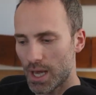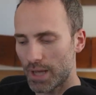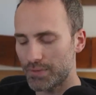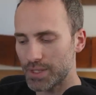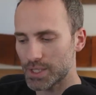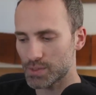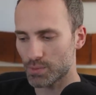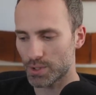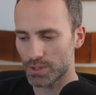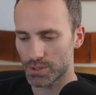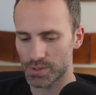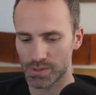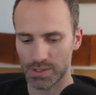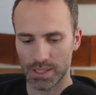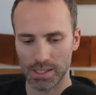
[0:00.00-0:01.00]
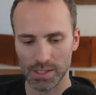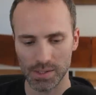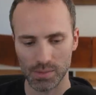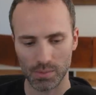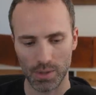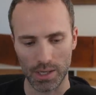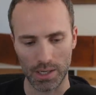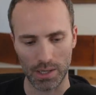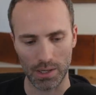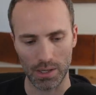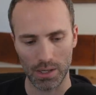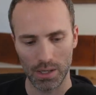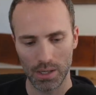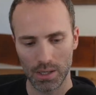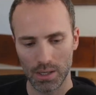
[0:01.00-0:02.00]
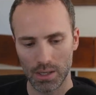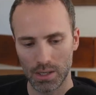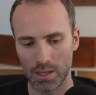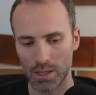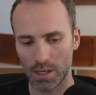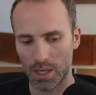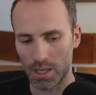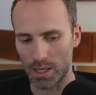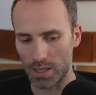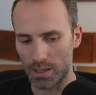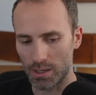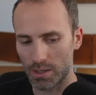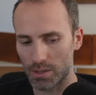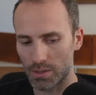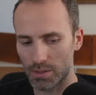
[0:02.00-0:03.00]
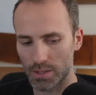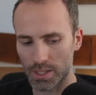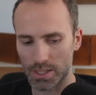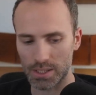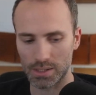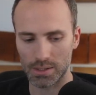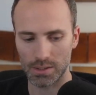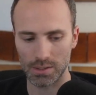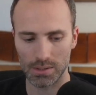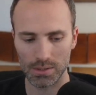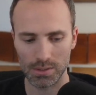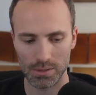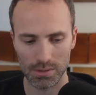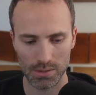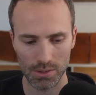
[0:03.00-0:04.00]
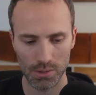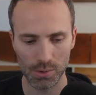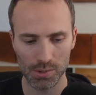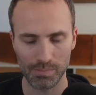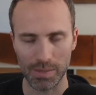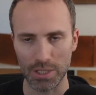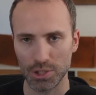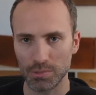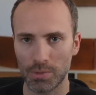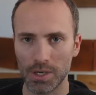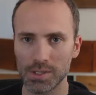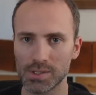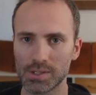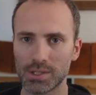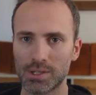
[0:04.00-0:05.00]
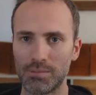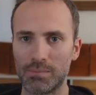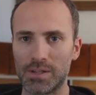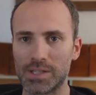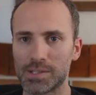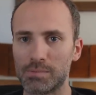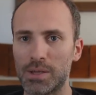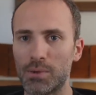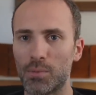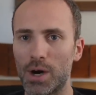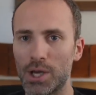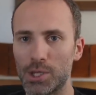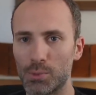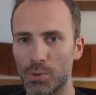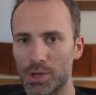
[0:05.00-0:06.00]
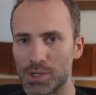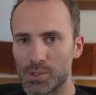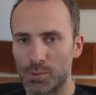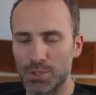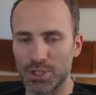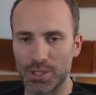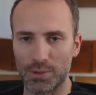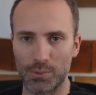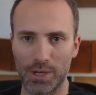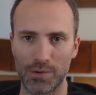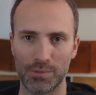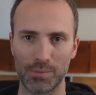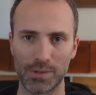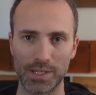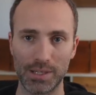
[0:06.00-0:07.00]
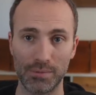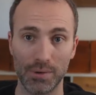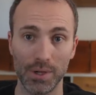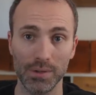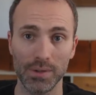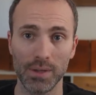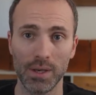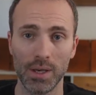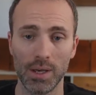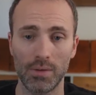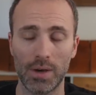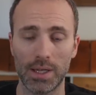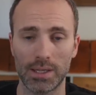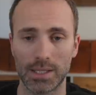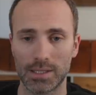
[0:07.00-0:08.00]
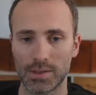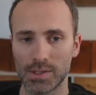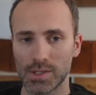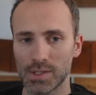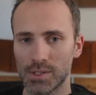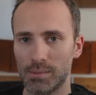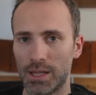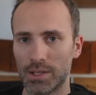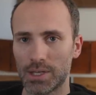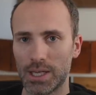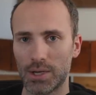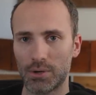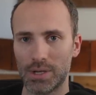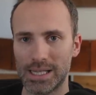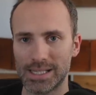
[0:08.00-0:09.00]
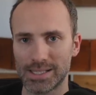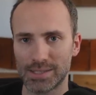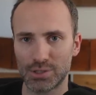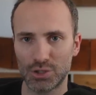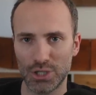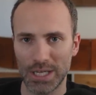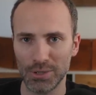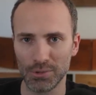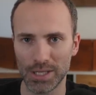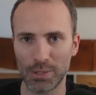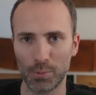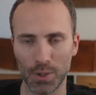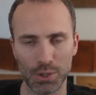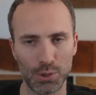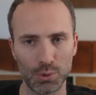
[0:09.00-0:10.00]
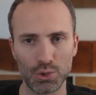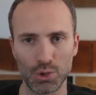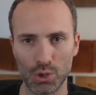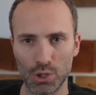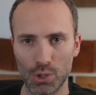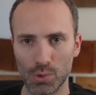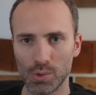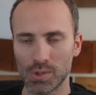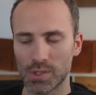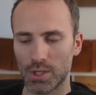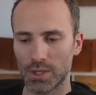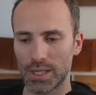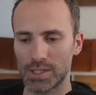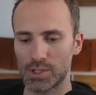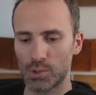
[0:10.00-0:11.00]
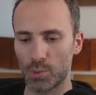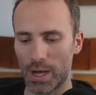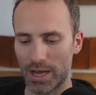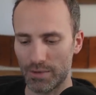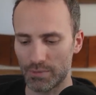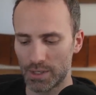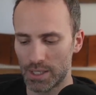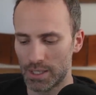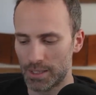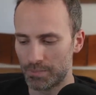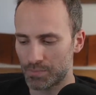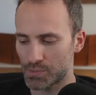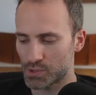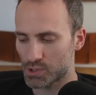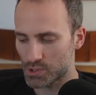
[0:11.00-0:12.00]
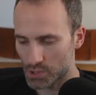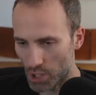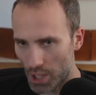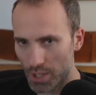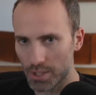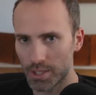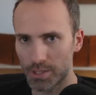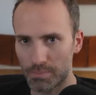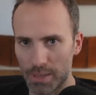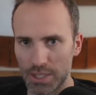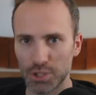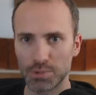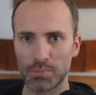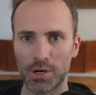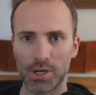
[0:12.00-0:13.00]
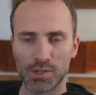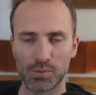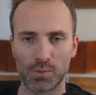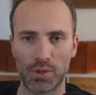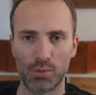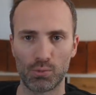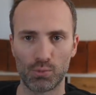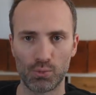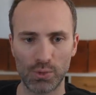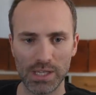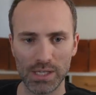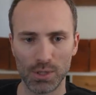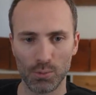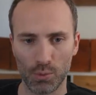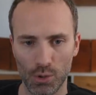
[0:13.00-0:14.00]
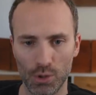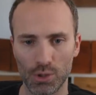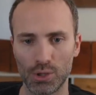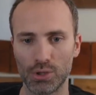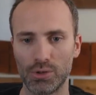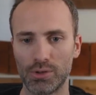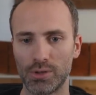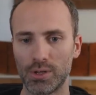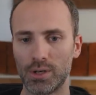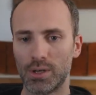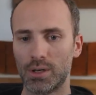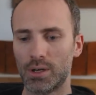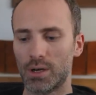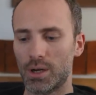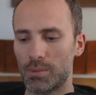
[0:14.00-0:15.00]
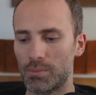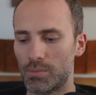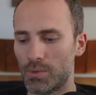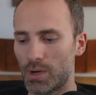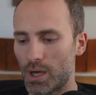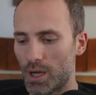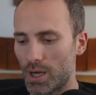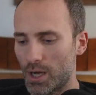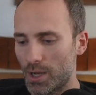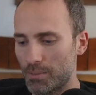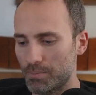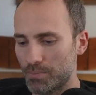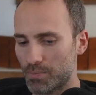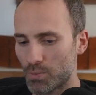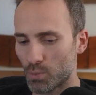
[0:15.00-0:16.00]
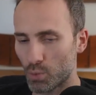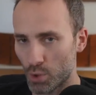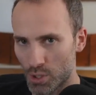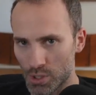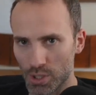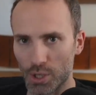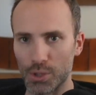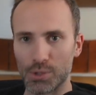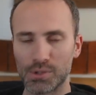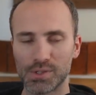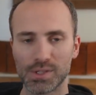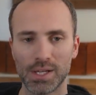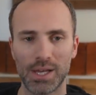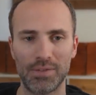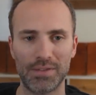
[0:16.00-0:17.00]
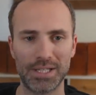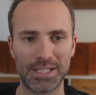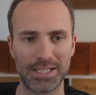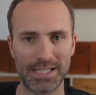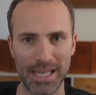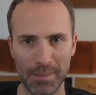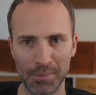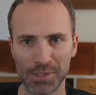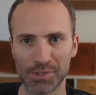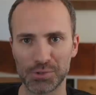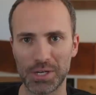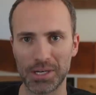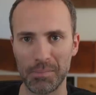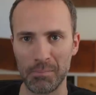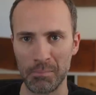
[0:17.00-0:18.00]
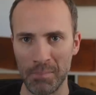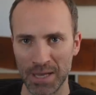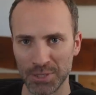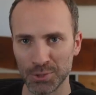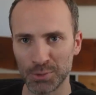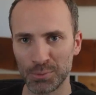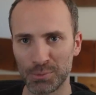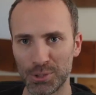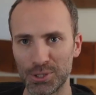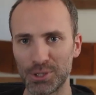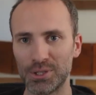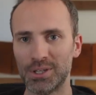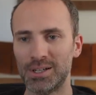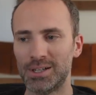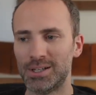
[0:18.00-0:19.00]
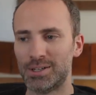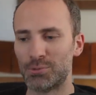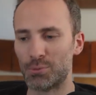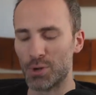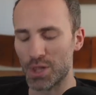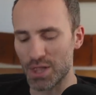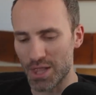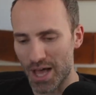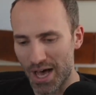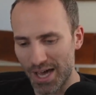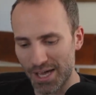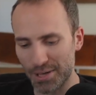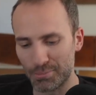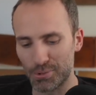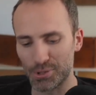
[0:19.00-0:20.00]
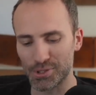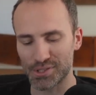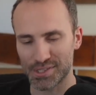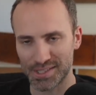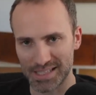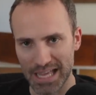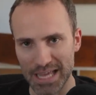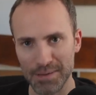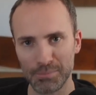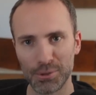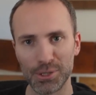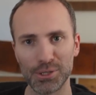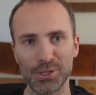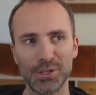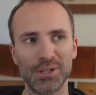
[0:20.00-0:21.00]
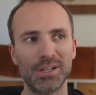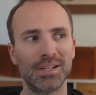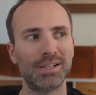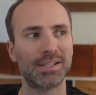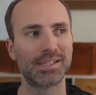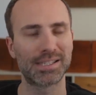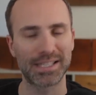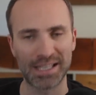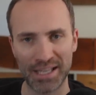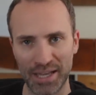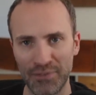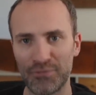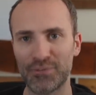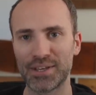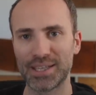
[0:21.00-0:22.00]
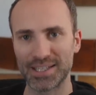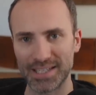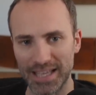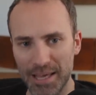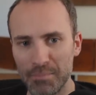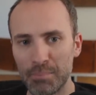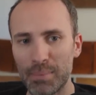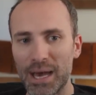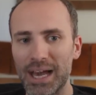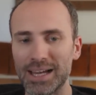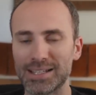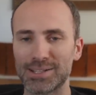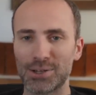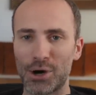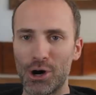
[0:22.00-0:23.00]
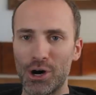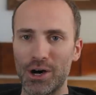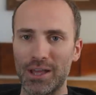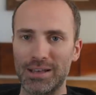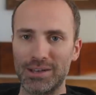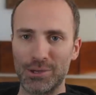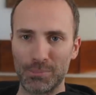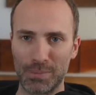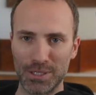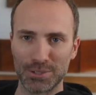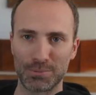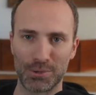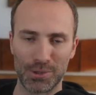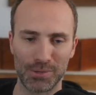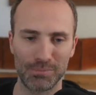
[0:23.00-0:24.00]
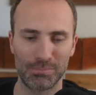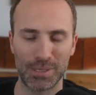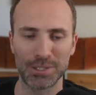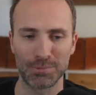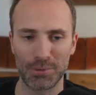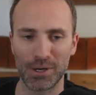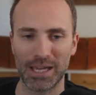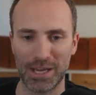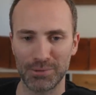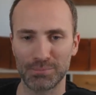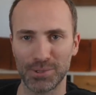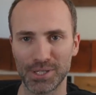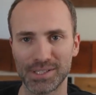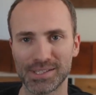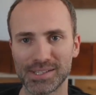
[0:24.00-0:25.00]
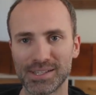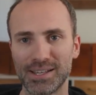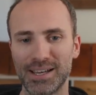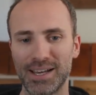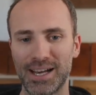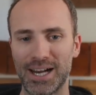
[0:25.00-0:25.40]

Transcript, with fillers: I think it's one of those things where, uh, like, use benchmarks to convince me why you want to switch away from the default, right? Like the system allocator is generally what you should use unless you have solid benchmarks with real world um, workloads that demonstrate a measurable, reliable, stable, significant impact on your benchmark benchmark outputs.